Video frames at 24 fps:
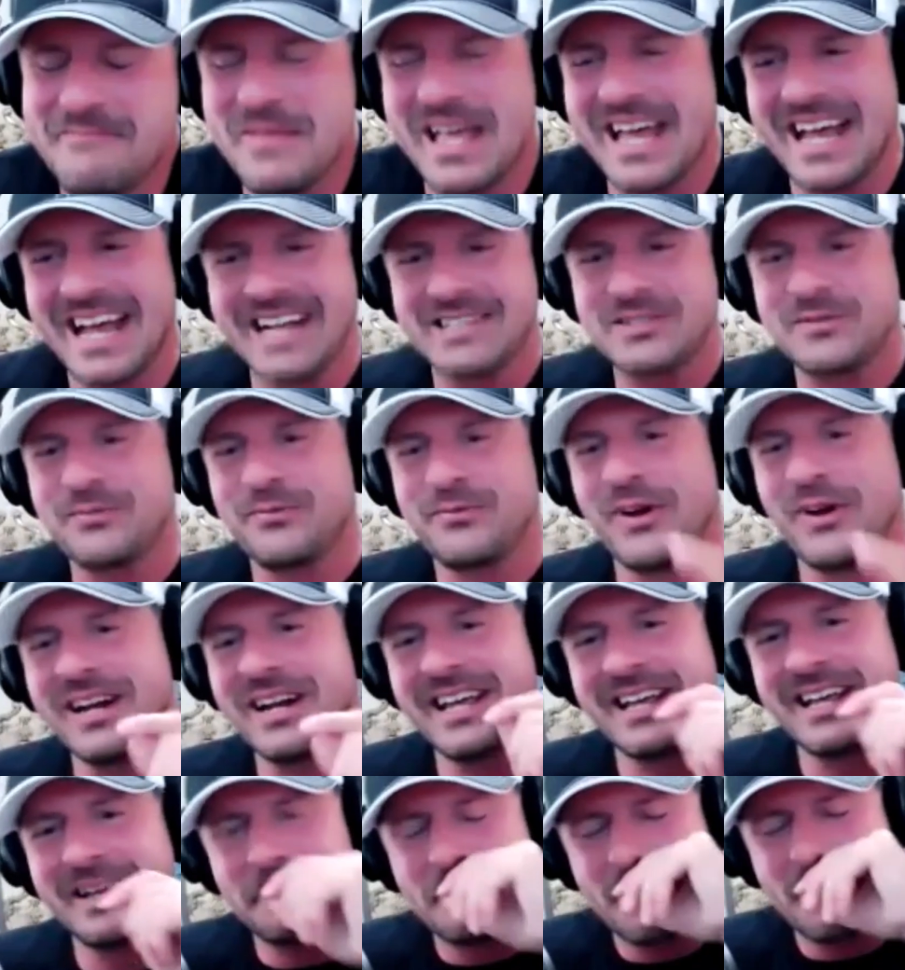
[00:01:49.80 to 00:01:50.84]
It's
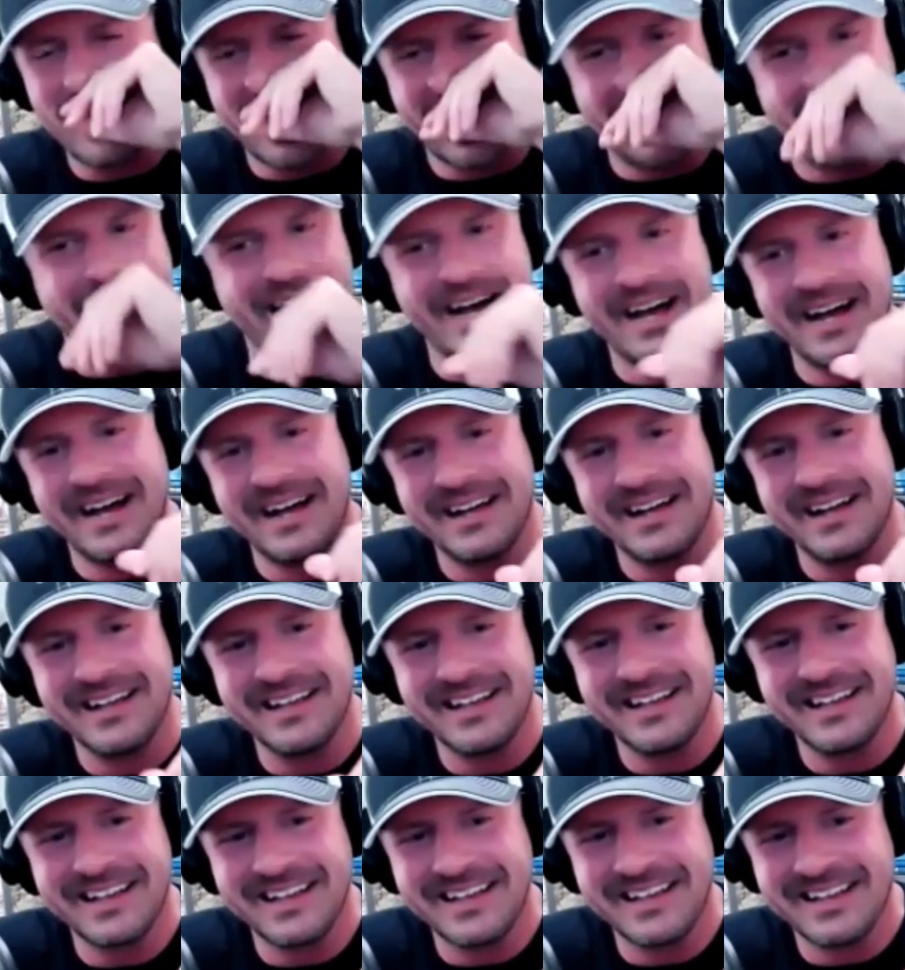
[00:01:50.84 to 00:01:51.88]
funny that
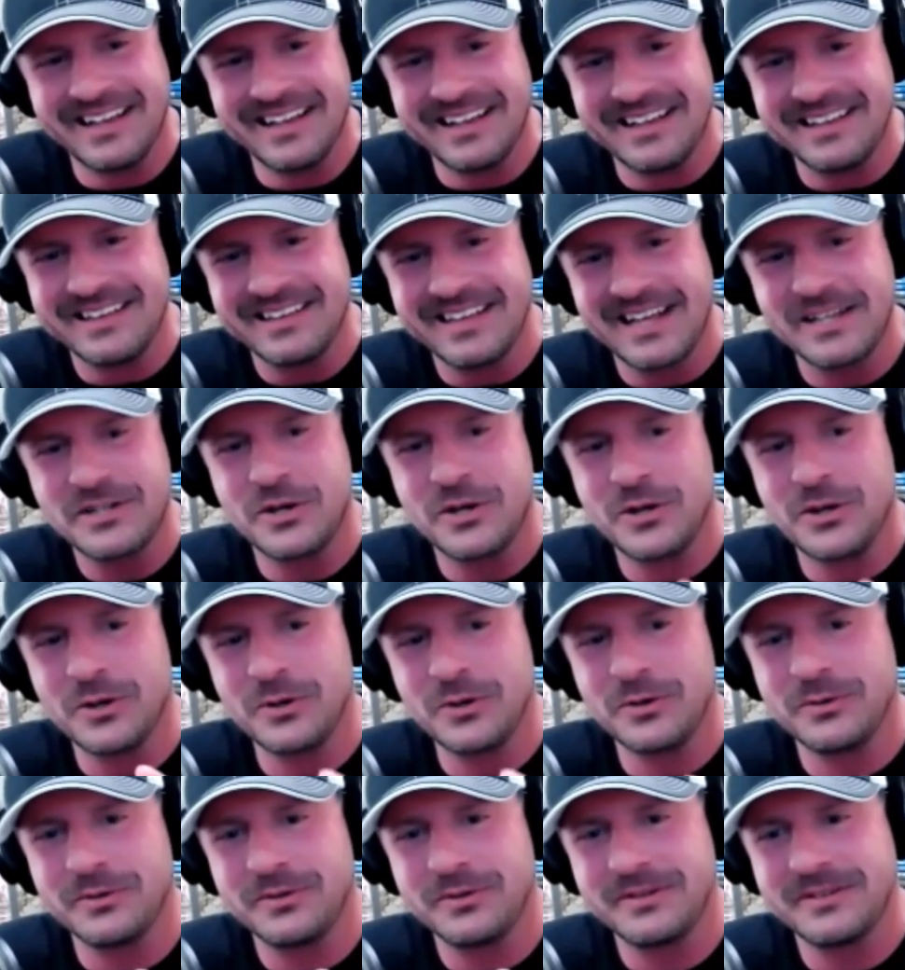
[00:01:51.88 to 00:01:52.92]

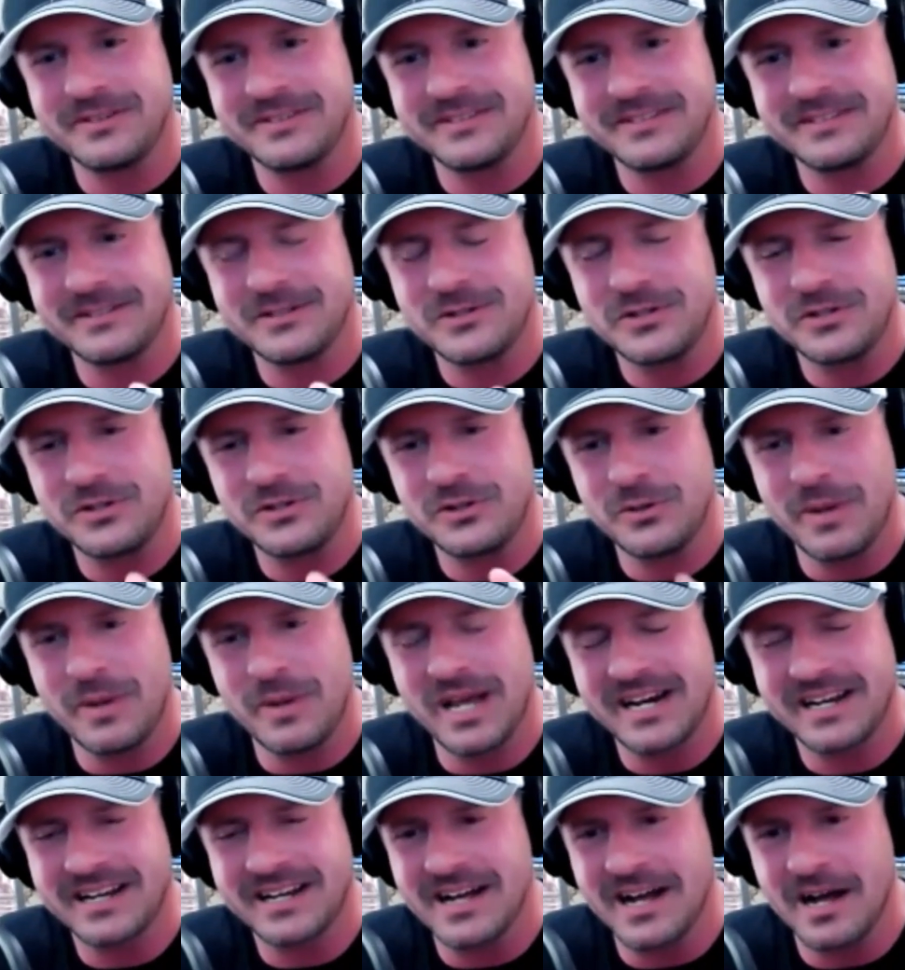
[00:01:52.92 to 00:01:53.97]
you
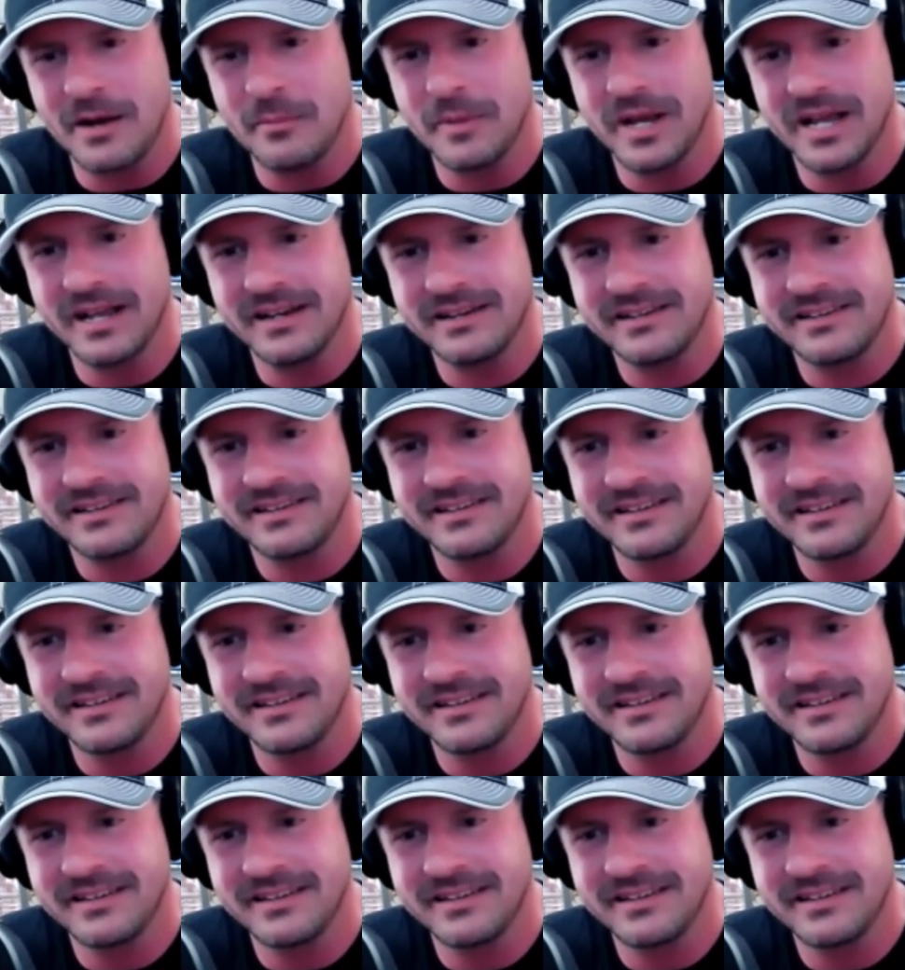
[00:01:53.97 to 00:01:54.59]
made a comment.